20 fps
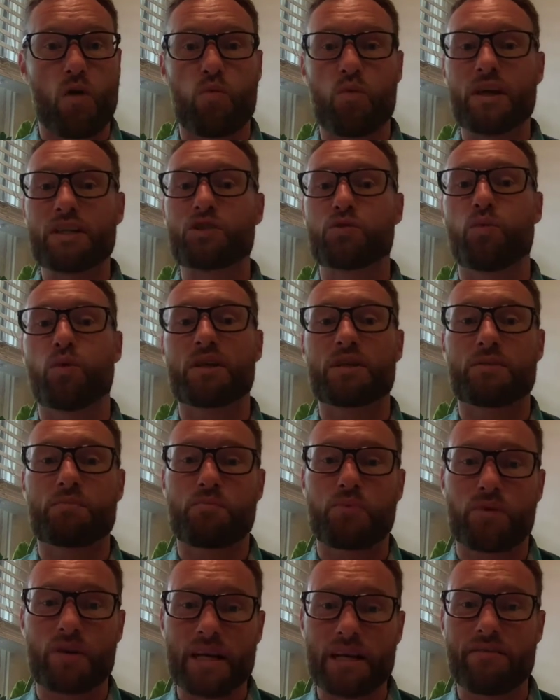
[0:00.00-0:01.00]
which was
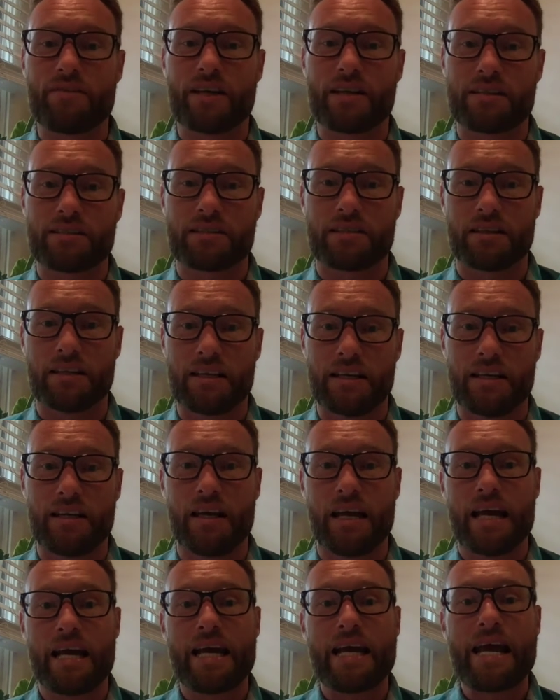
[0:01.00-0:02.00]

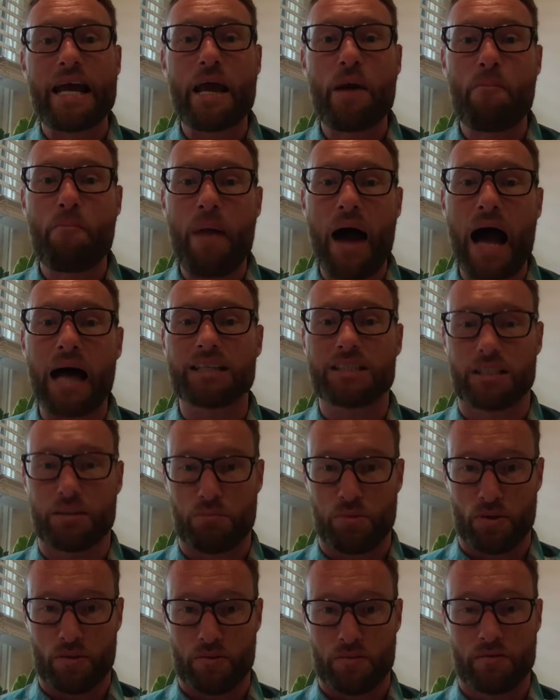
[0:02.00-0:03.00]
previously
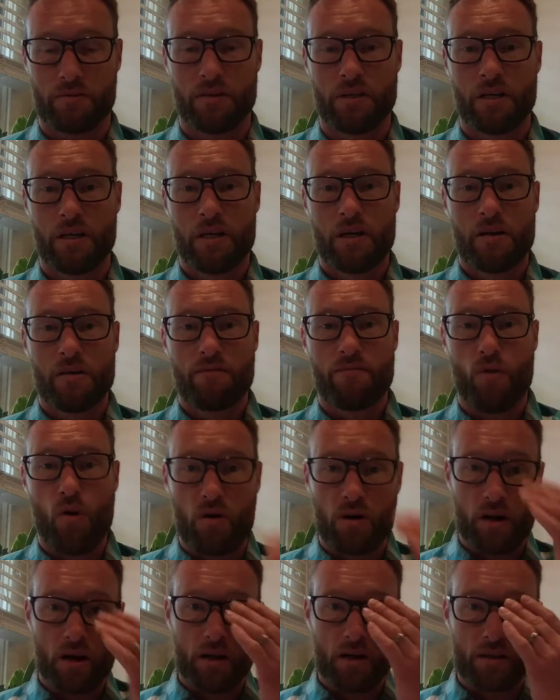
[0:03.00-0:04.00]
impossible
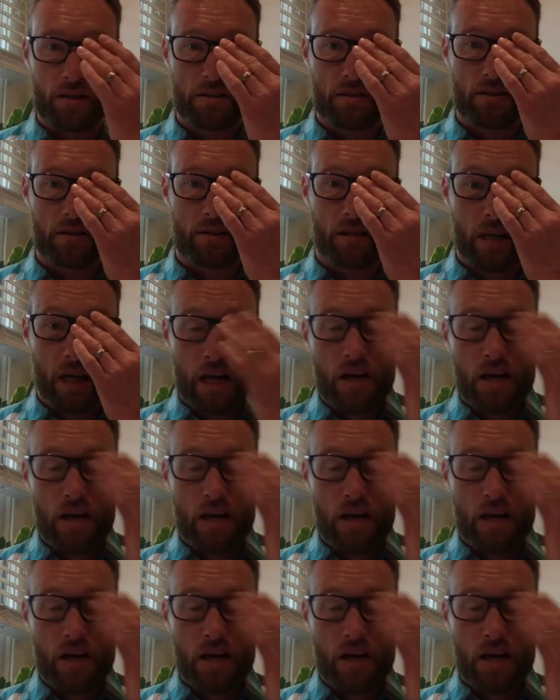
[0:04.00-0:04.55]
for us.